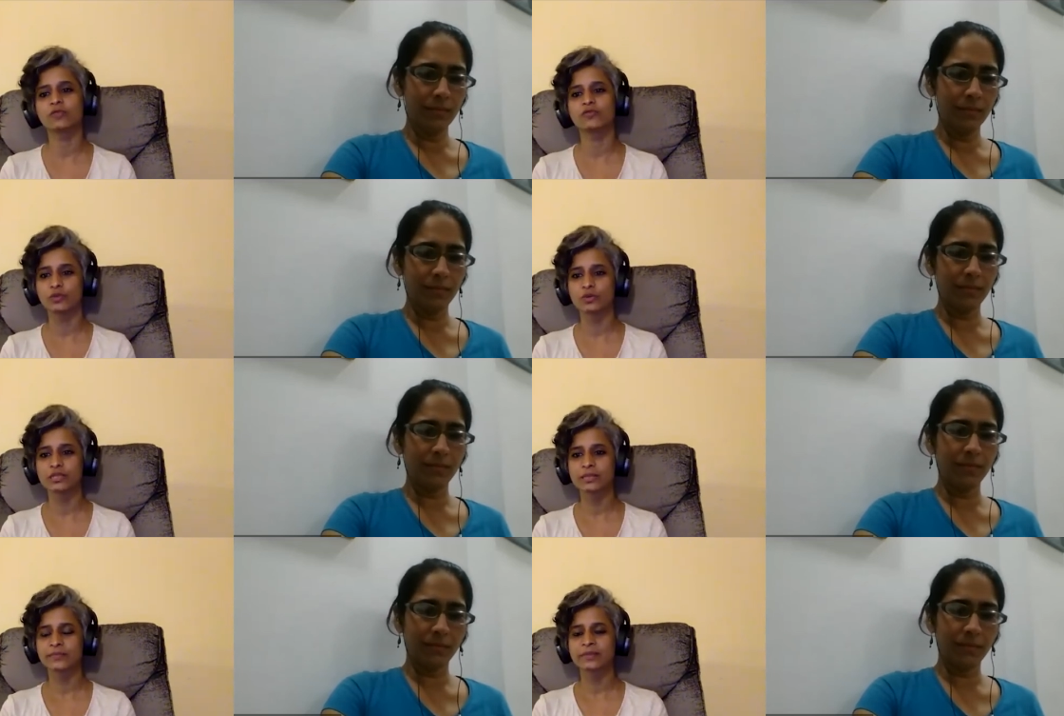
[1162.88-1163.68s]
Speaker 1: certain foods.
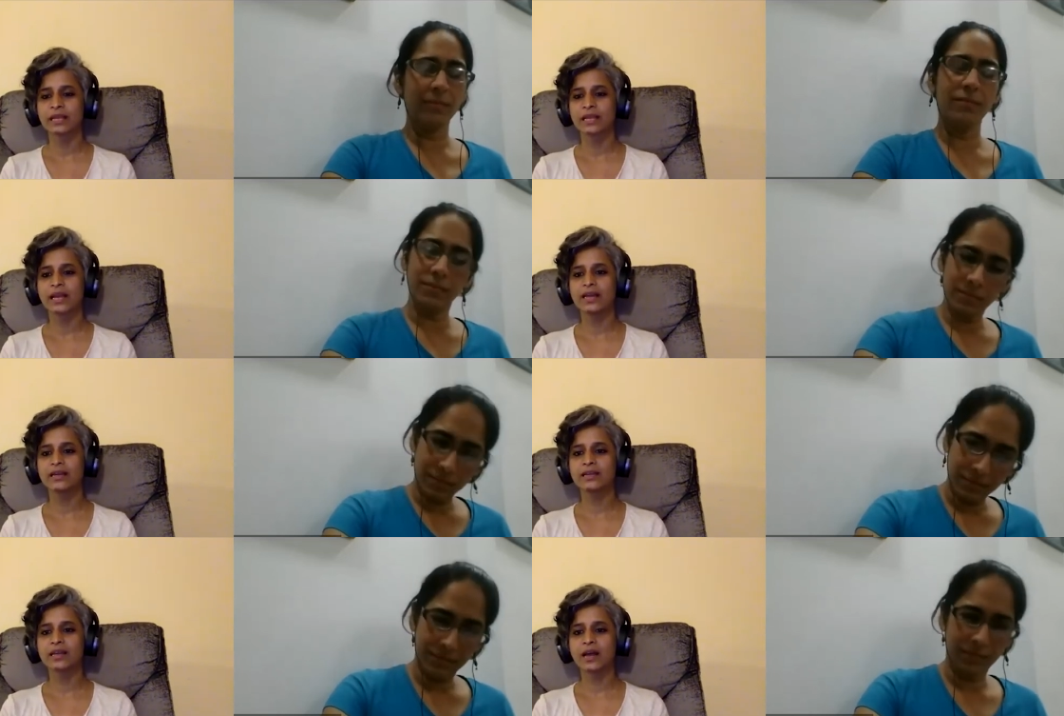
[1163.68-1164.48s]

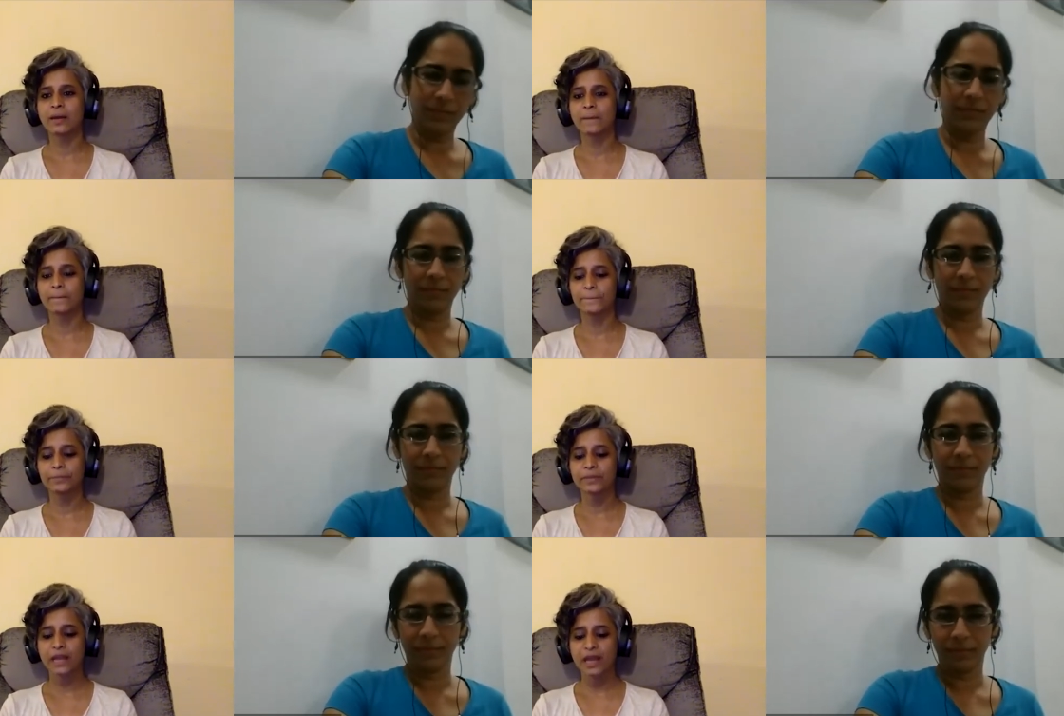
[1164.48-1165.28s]
And
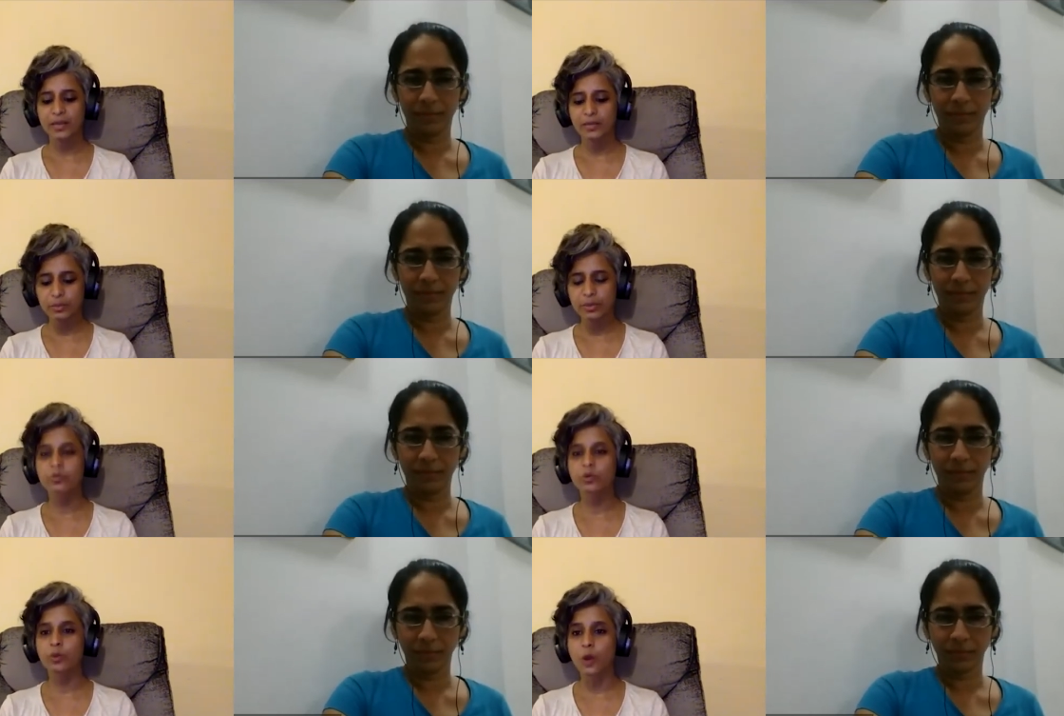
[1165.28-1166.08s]
I'm a
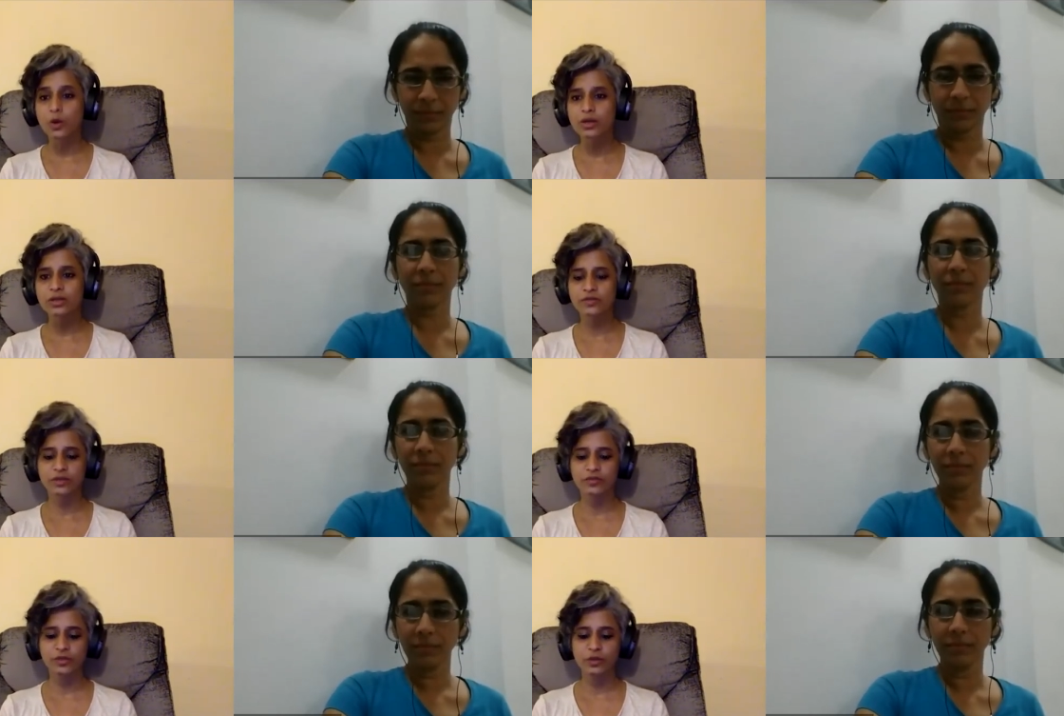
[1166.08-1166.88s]
big proponent of
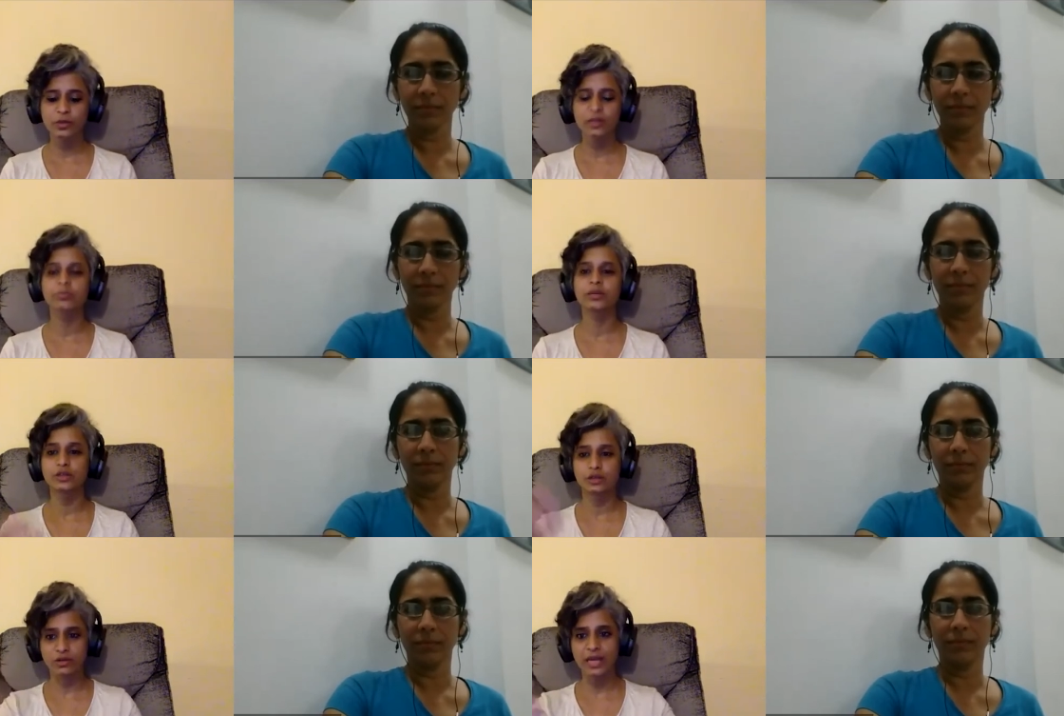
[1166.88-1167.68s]
kefir milk, but
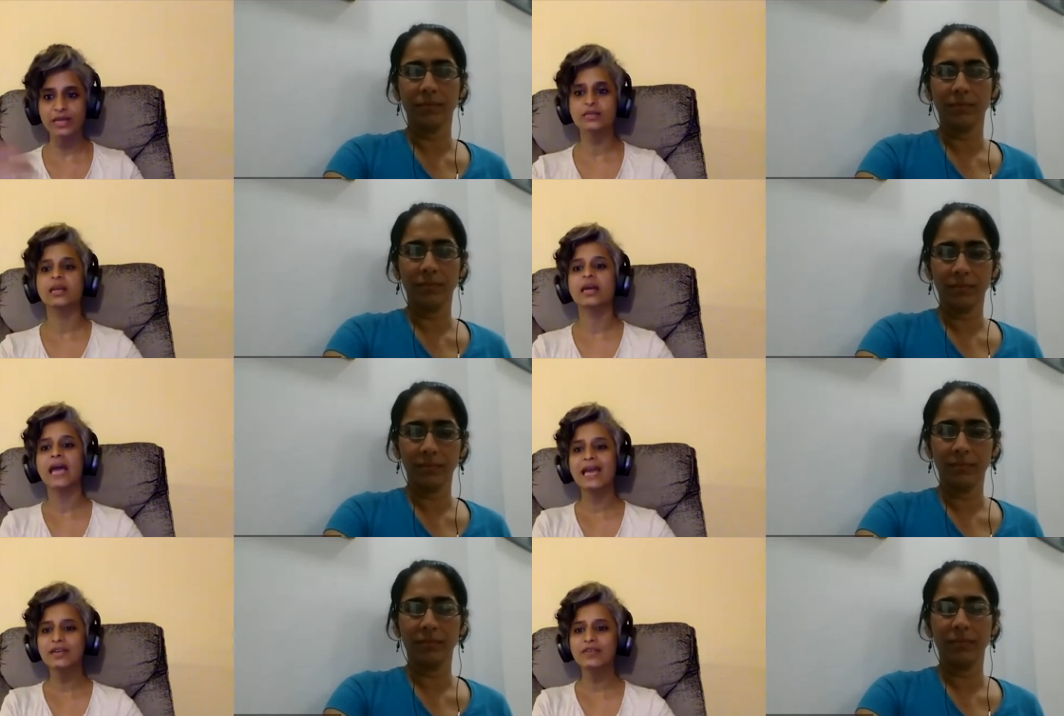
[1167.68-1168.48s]
you're right.
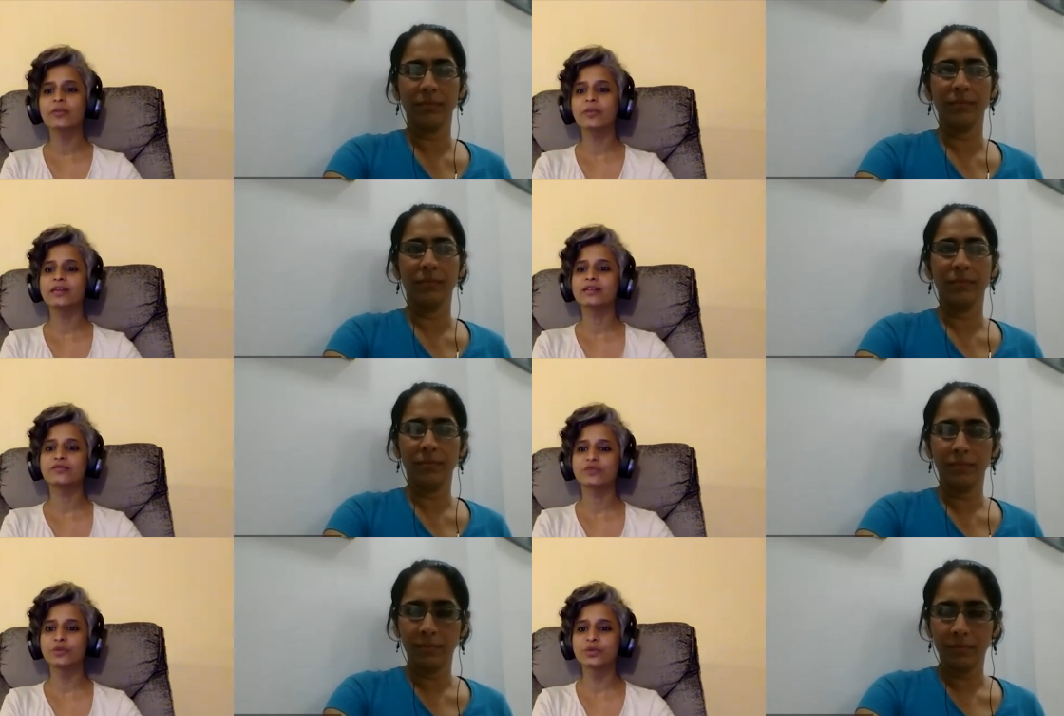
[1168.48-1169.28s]
Any
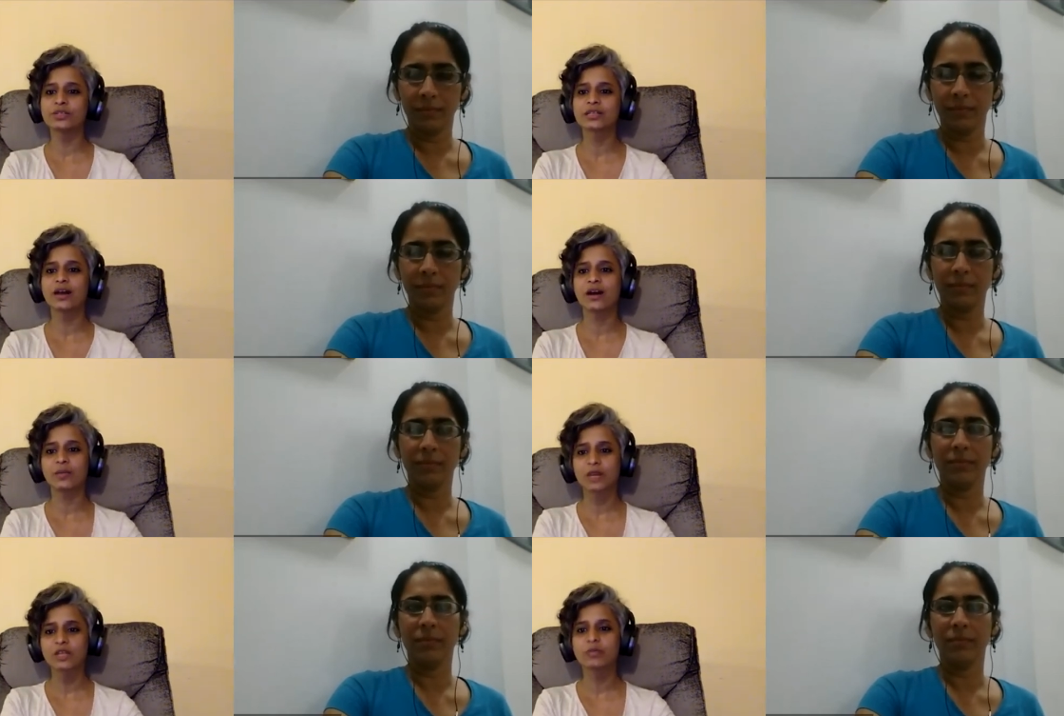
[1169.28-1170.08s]
fermented foods
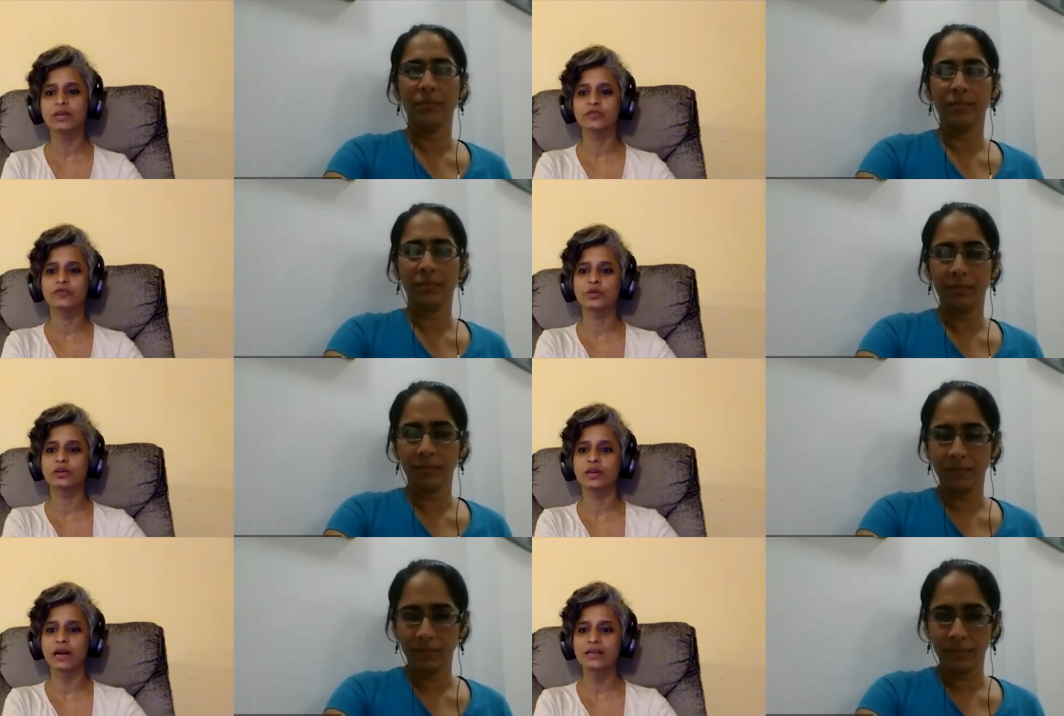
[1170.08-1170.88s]
are much better for
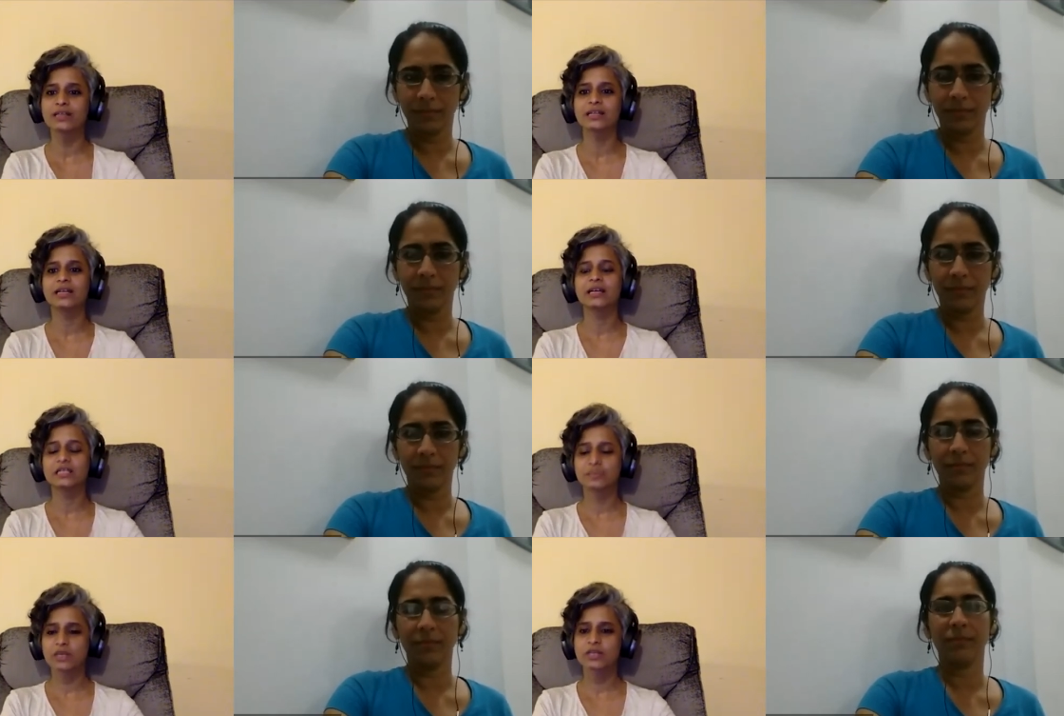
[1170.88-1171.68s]
your gut,
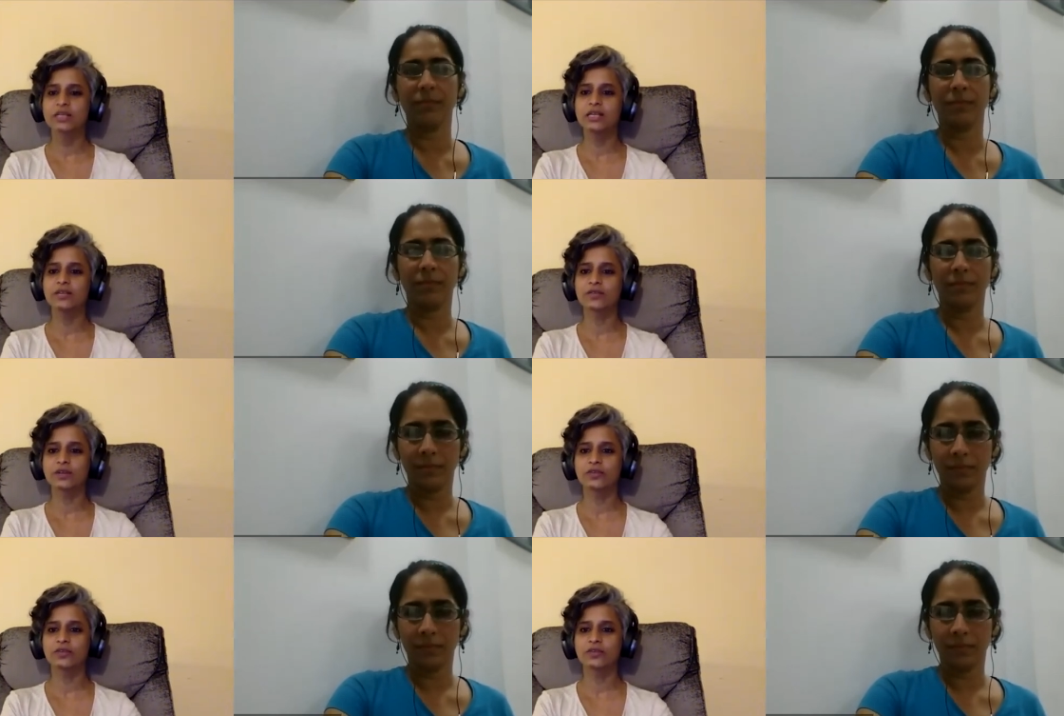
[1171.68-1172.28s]
especially if